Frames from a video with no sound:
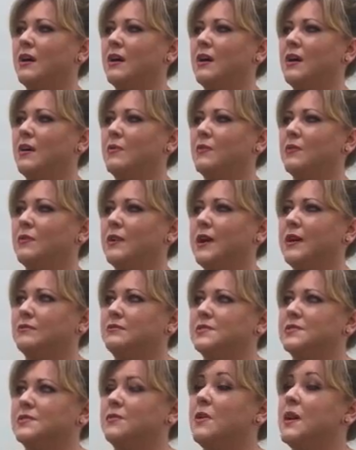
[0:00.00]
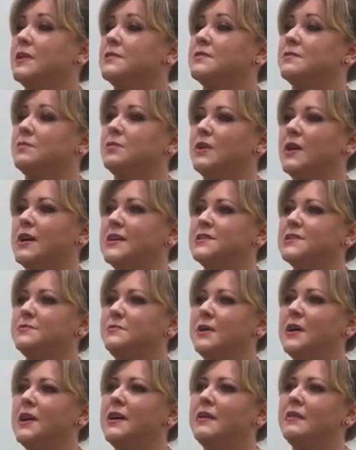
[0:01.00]
I was quite
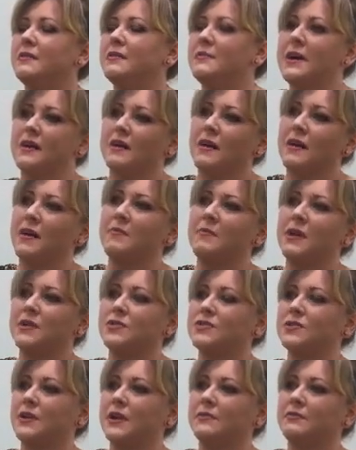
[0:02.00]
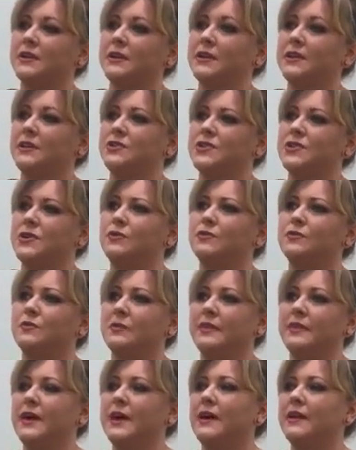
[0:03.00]
surprised by, about how much I really gelled
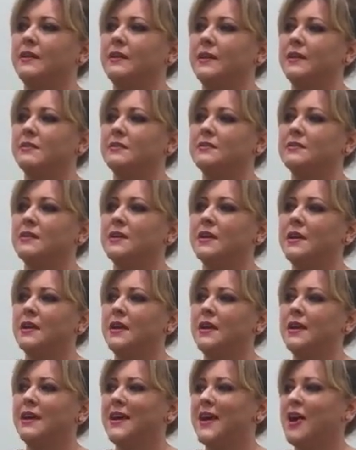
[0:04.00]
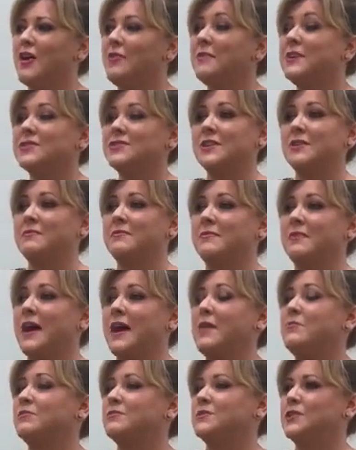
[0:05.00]
with that and how much I'm
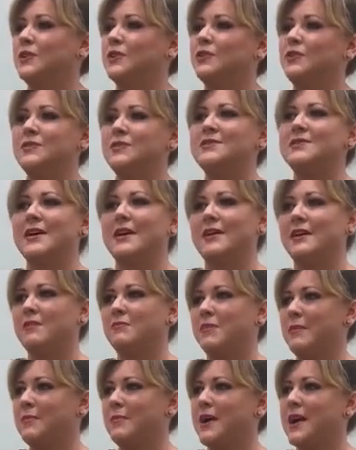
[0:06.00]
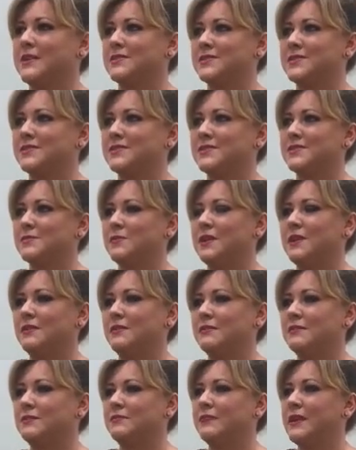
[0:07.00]
able to use that in my practice as
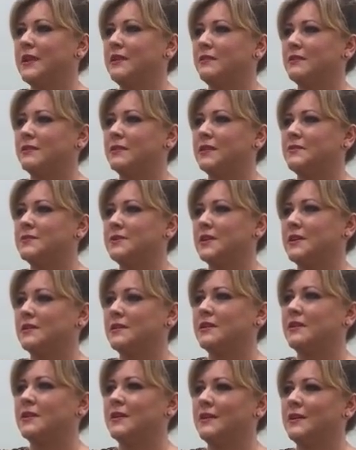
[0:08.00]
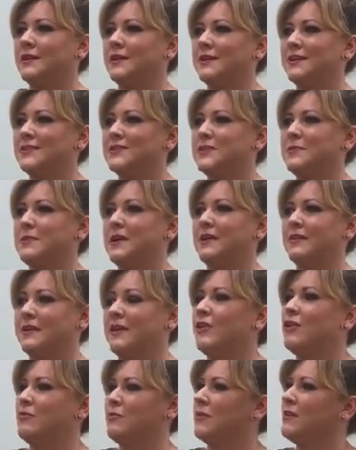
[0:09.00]
well, the reading that I've done, to be able to
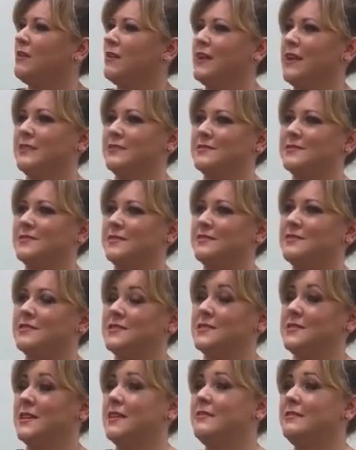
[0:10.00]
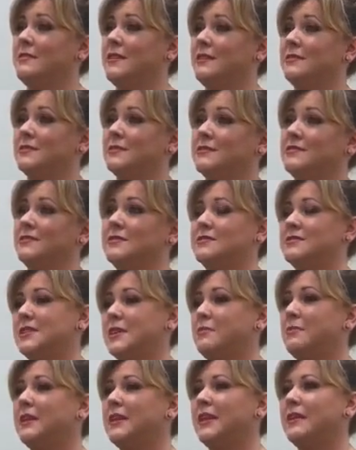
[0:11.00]
help clients understand things on a
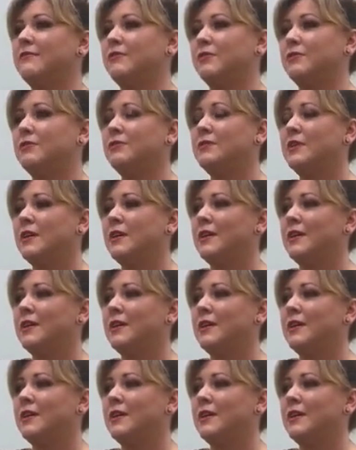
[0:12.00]
deeper level.